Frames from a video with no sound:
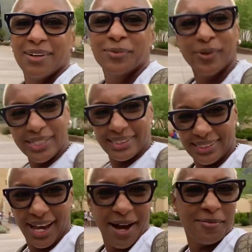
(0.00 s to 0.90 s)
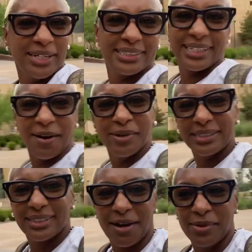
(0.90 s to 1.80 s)
What's up, what's up,
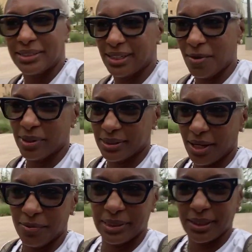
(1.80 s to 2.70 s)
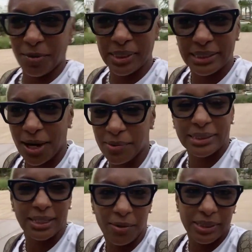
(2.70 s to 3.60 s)
what's up, what's up, what's up, what's up, what's up,
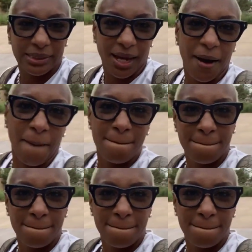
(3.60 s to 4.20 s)
what's up, what's up?